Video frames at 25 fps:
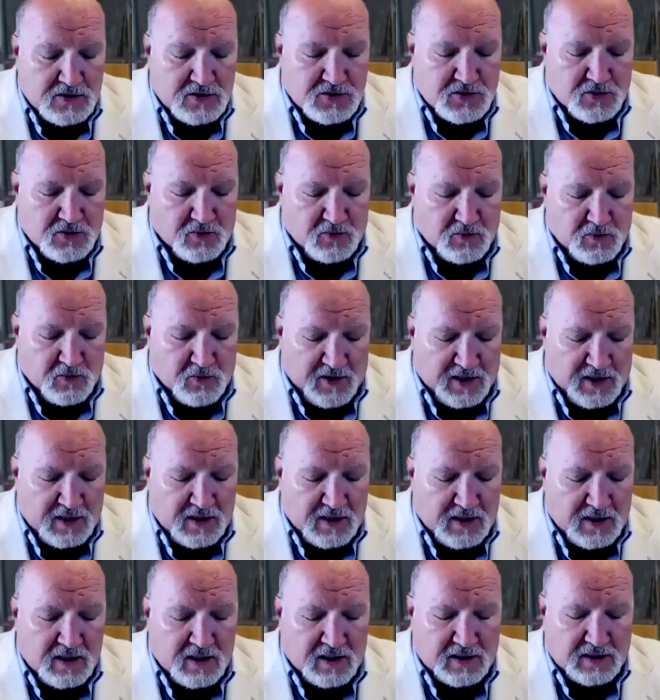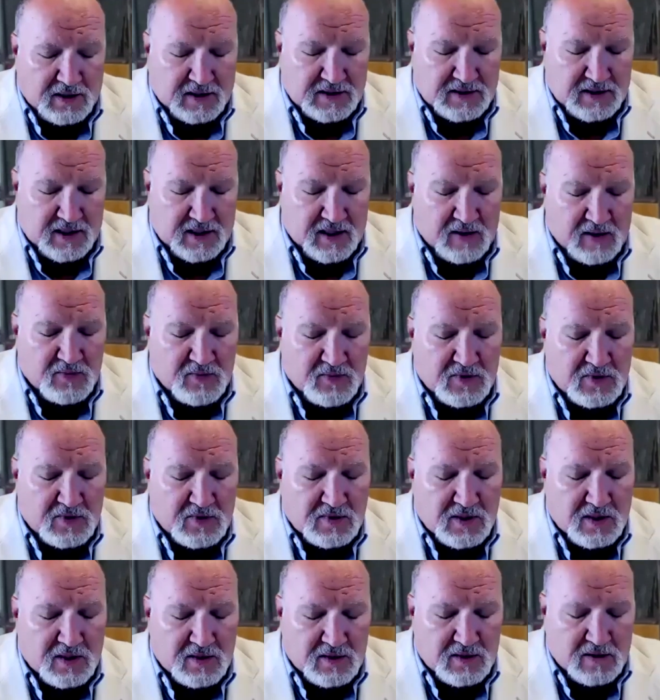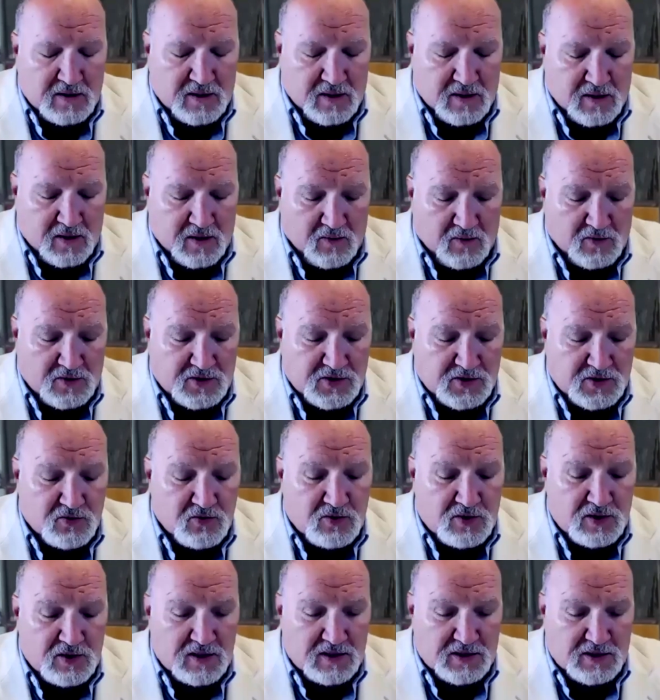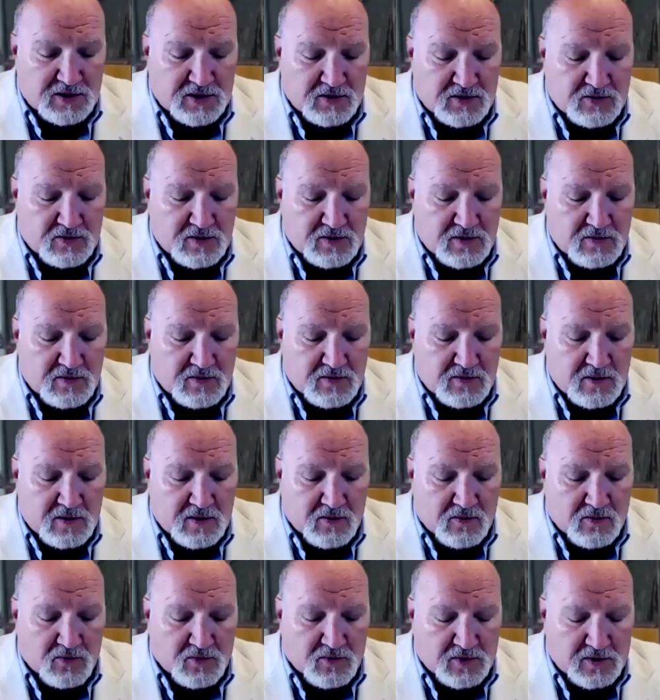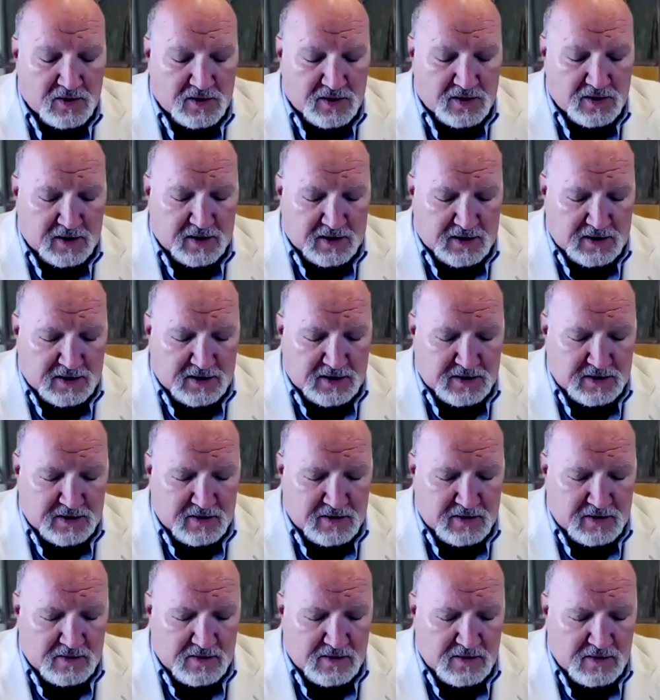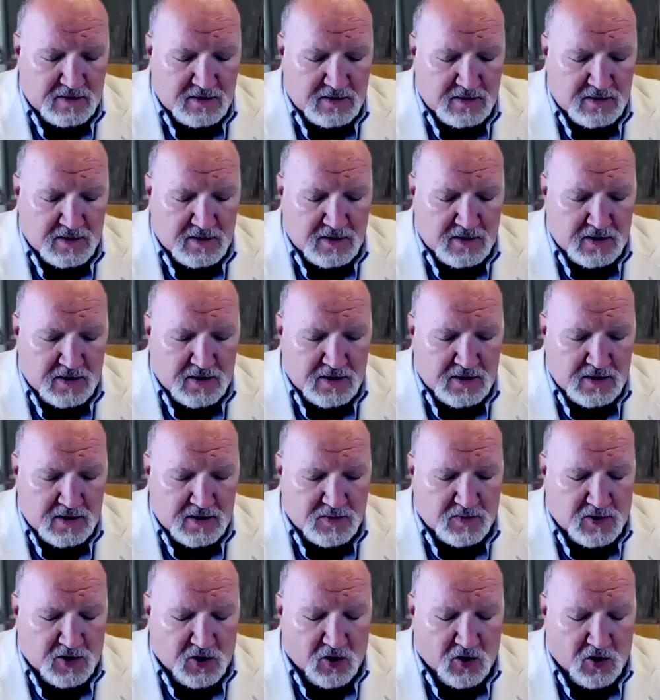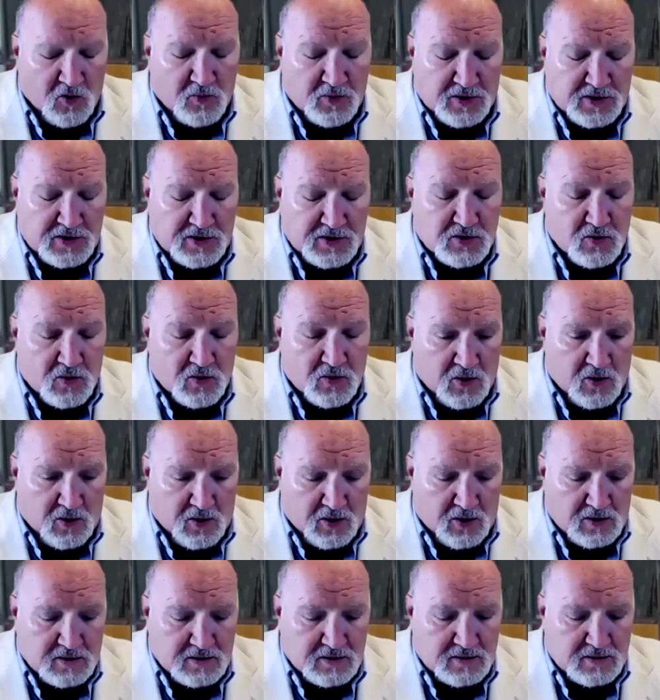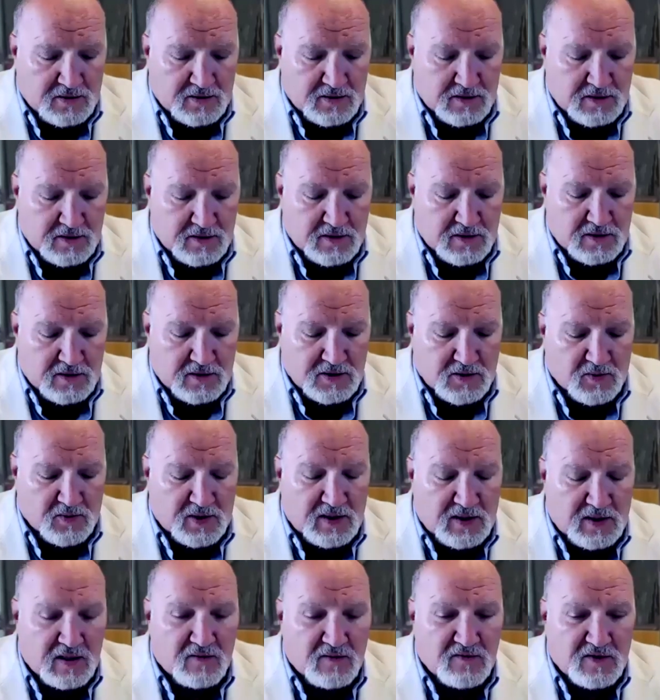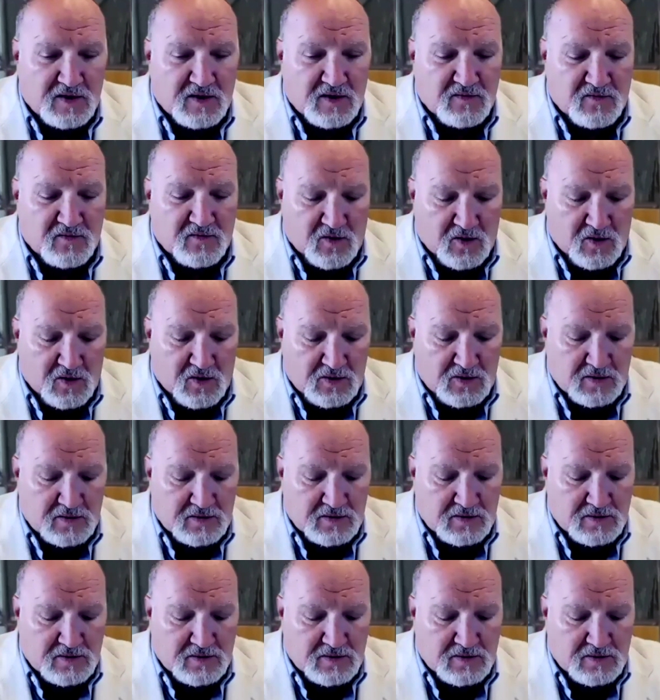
to bring an example of what true religion really is, to be open to all, to be loving of all,